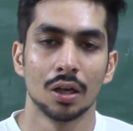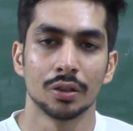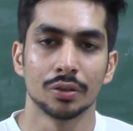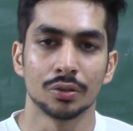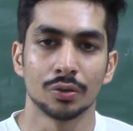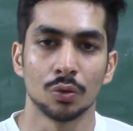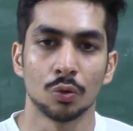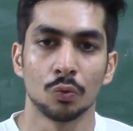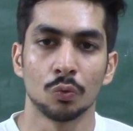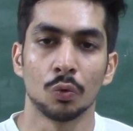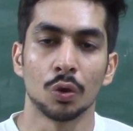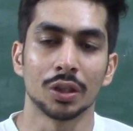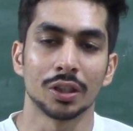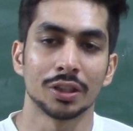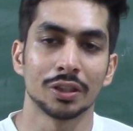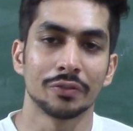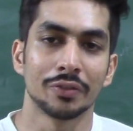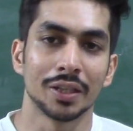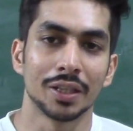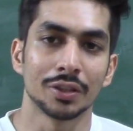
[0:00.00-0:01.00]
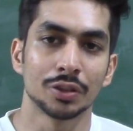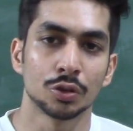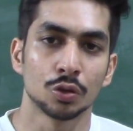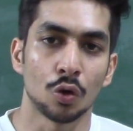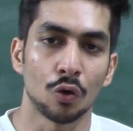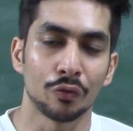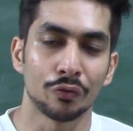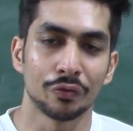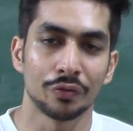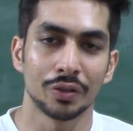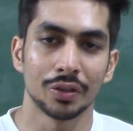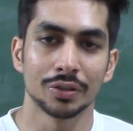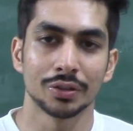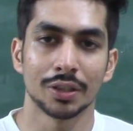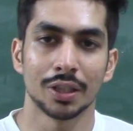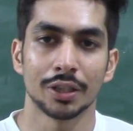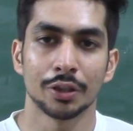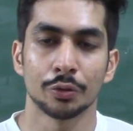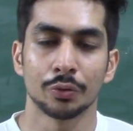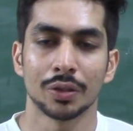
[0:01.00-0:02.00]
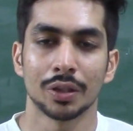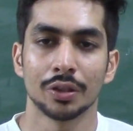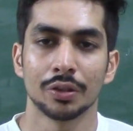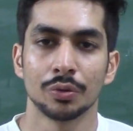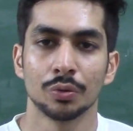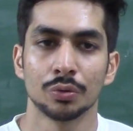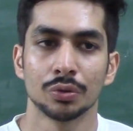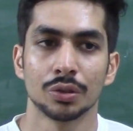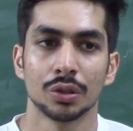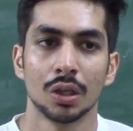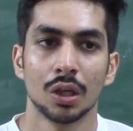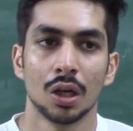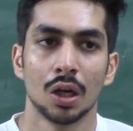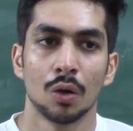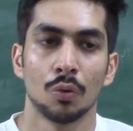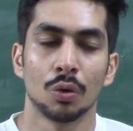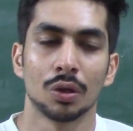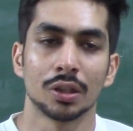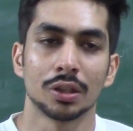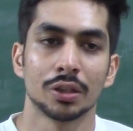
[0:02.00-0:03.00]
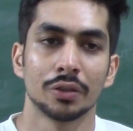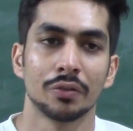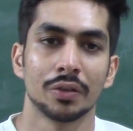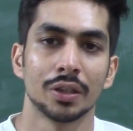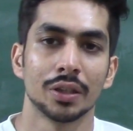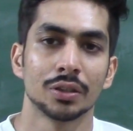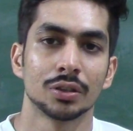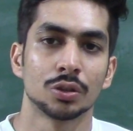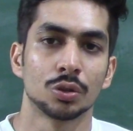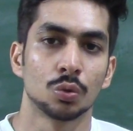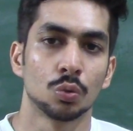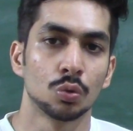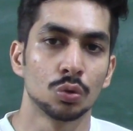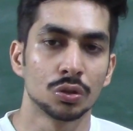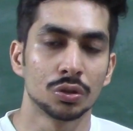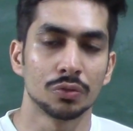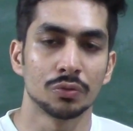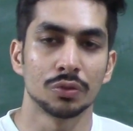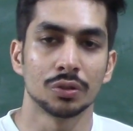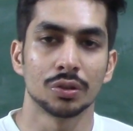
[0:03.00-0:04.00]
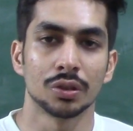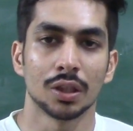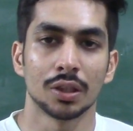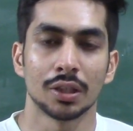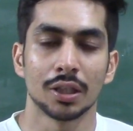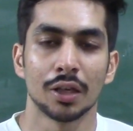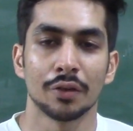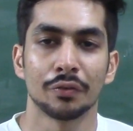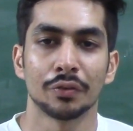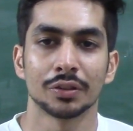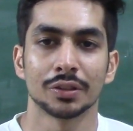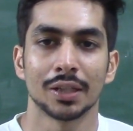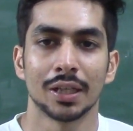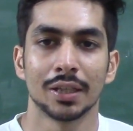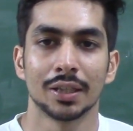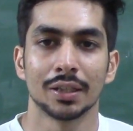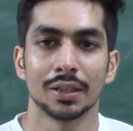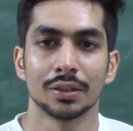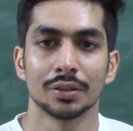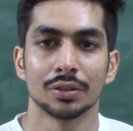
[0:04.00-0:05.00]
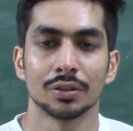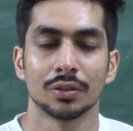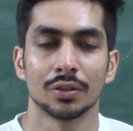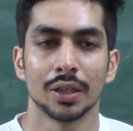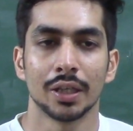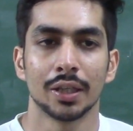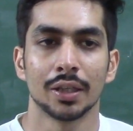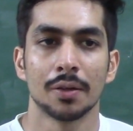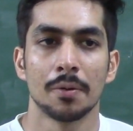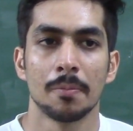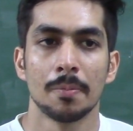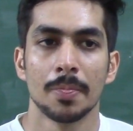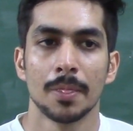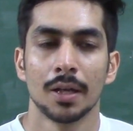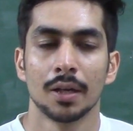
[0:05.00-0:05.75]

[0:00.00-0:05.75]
So what are the various softwares that you can use? What are the various tools which are there for scientists, right?